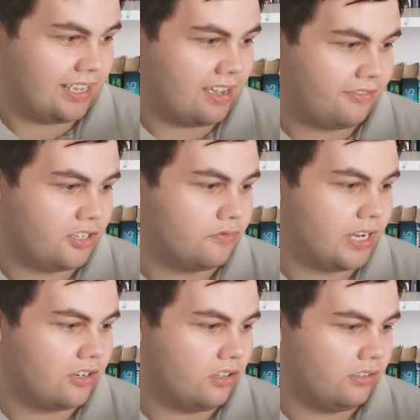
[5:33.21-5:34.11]
Have you
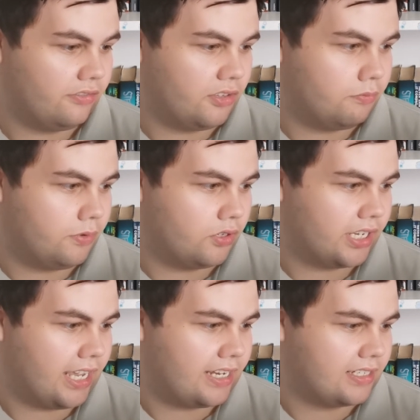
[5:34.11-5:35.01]
read all of the
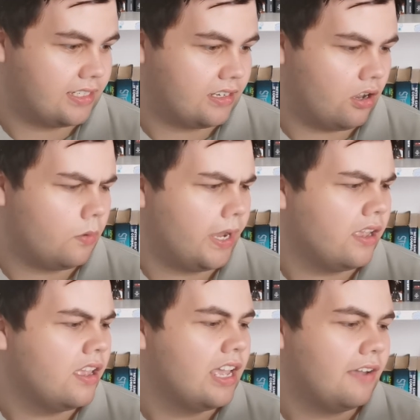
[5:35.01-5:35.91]
bookcase? Oh, wait.
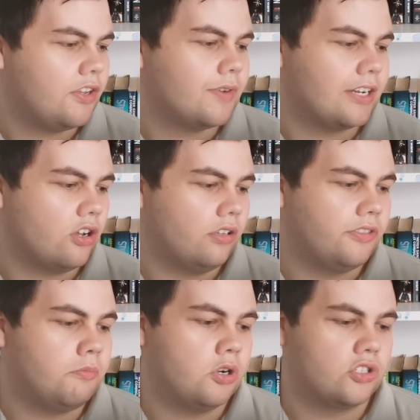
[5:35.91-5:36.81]
Have you read all of
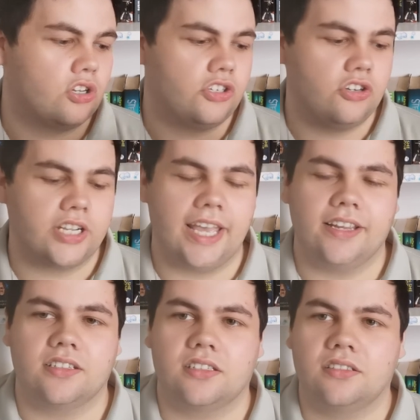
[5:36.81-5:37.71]
the books on your
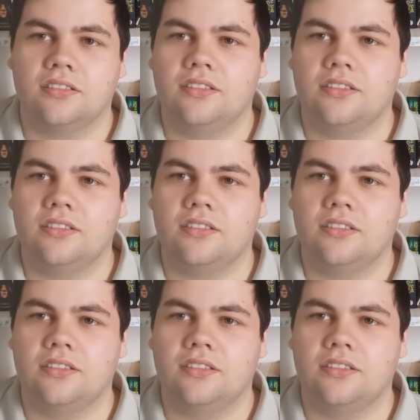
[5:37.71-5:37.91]
case?